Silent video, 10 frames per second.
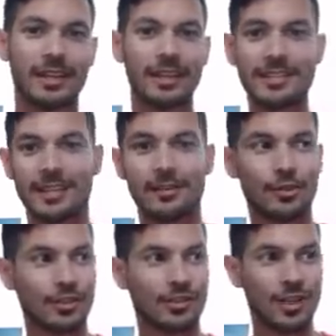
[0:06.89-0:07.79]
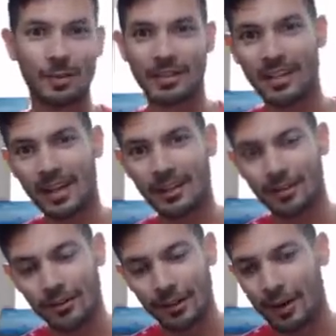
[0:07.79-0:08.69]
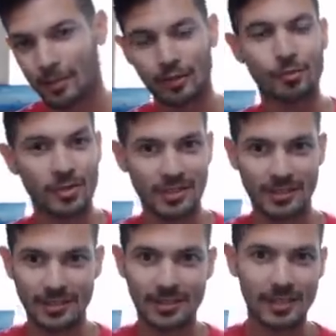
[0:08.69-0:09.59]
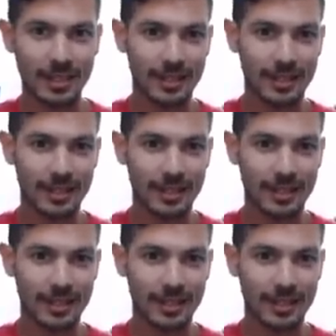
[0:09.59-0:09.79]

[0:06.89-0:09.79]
instead of just doubling down on their Amazon businesses.